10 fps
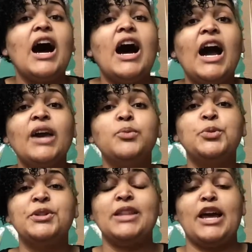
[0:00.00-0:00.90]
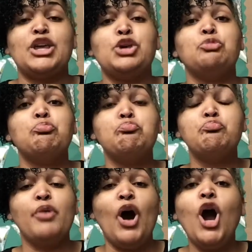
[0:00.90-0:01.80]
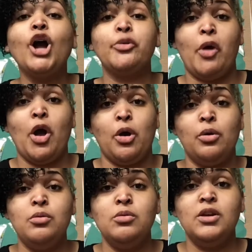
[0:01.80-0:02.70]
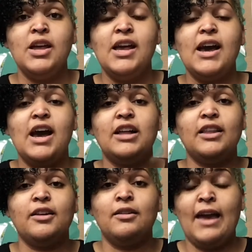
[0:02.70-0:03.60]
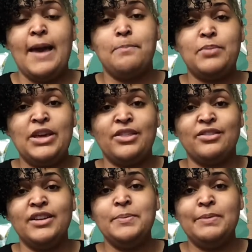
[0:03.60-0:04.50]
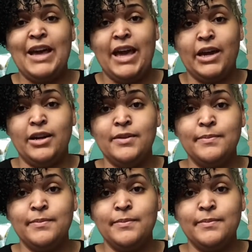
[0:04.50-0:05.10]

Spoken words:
I will let you borrow a little MP3 player